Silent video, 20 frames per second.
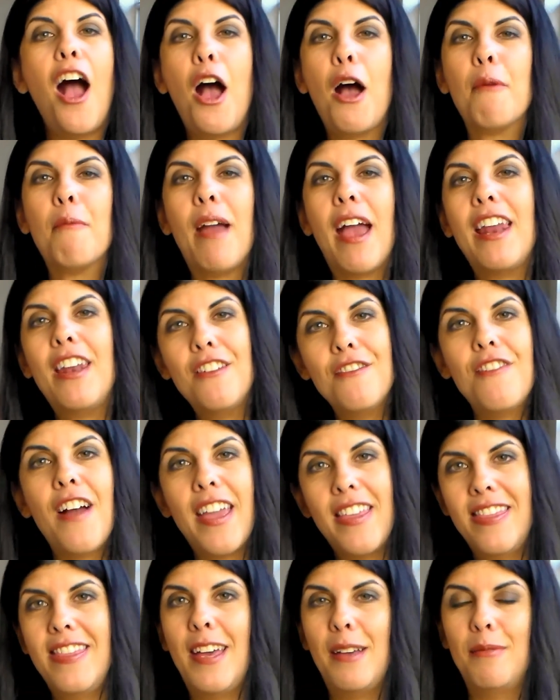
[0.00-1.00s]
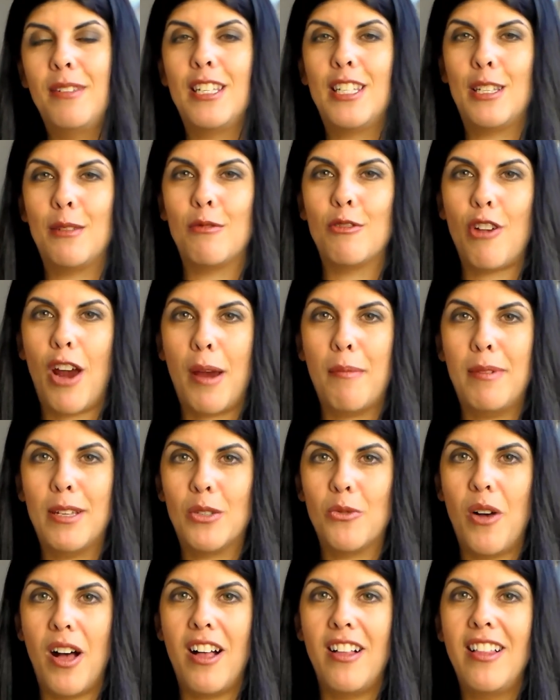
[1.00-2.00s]
and invite them to subscribe
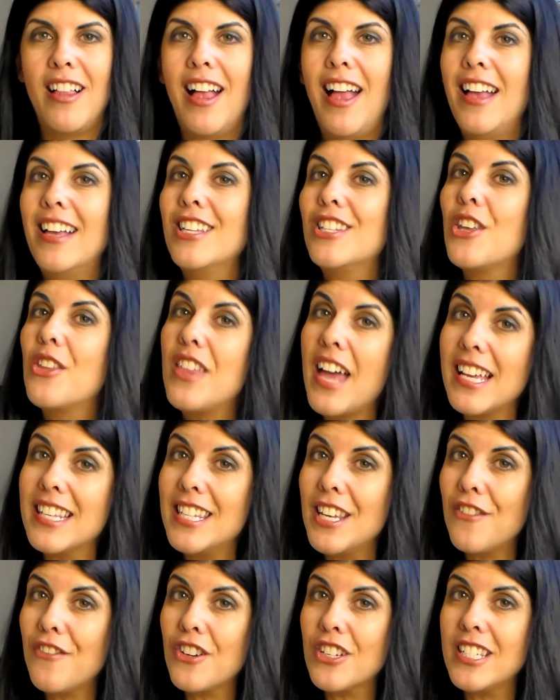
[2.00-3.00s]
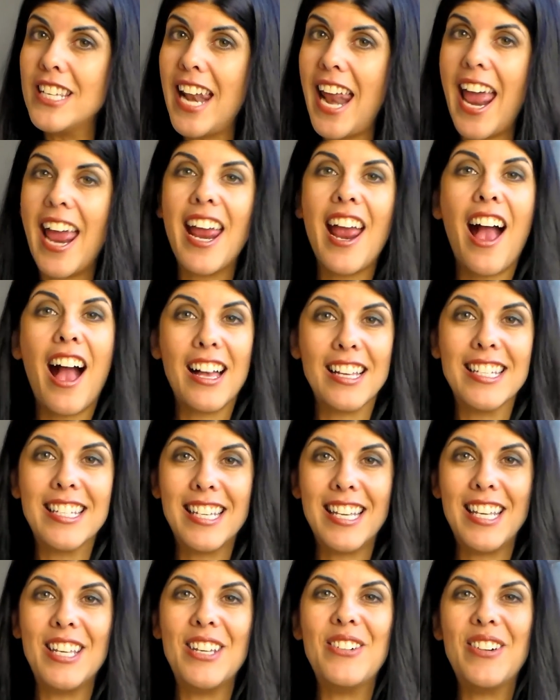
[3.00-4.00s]
as well. So that's it for today.
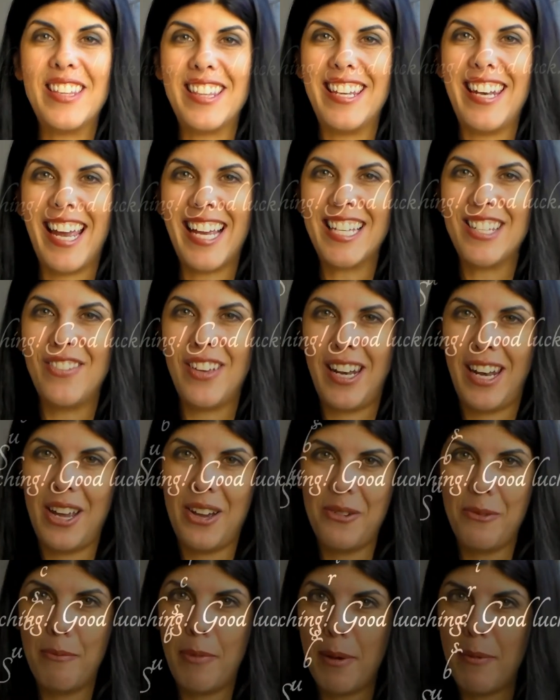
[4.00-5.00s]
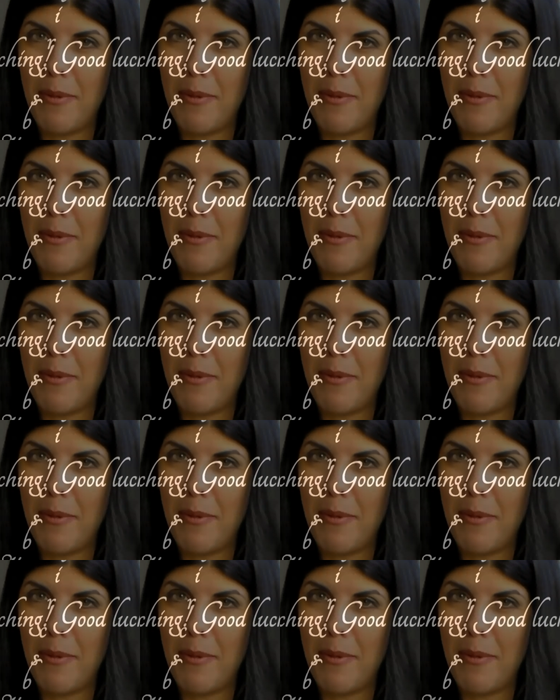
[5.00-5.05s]
I'll see you in the next video.